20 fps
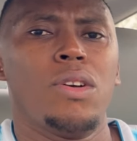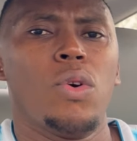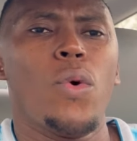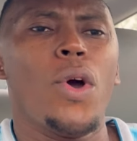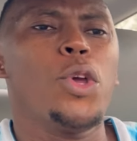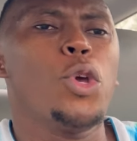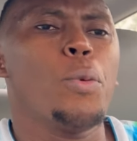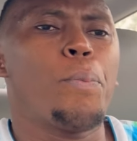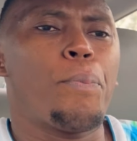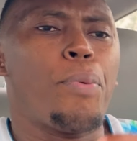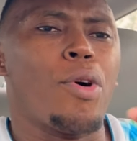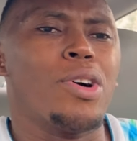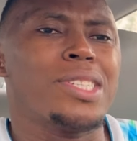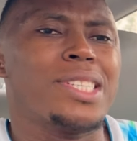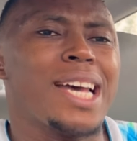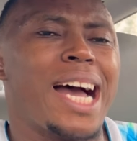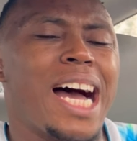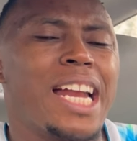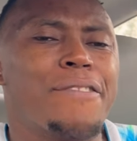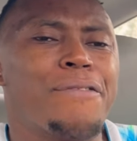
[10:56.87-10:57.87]
When you
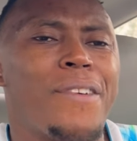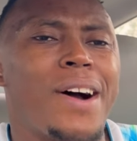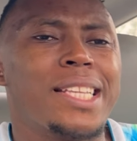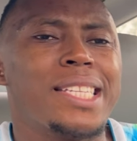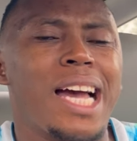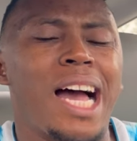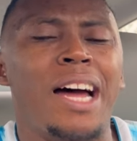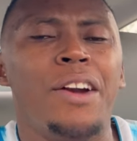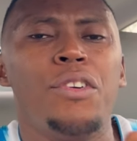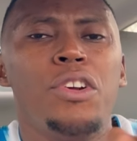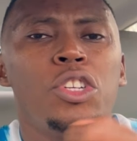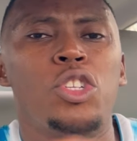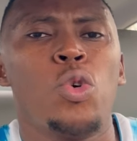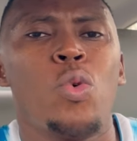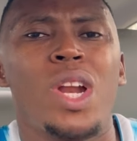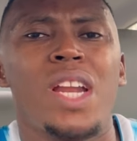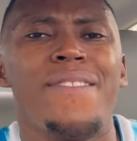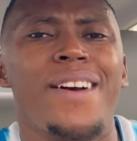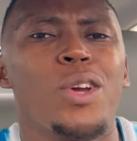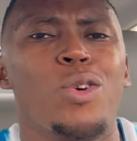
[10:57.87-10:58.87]
post advert and
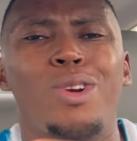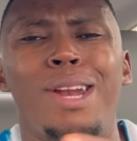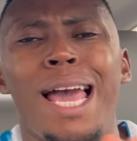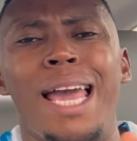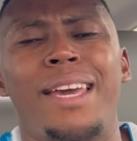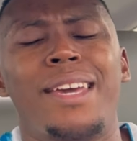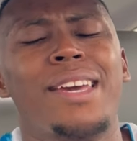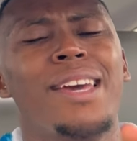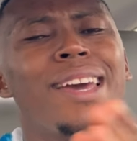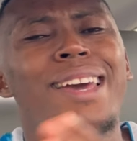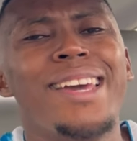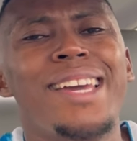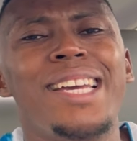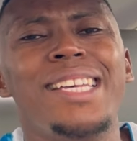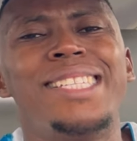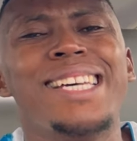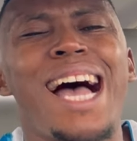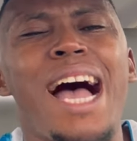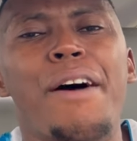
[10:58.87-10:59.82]
resume whenever you like, it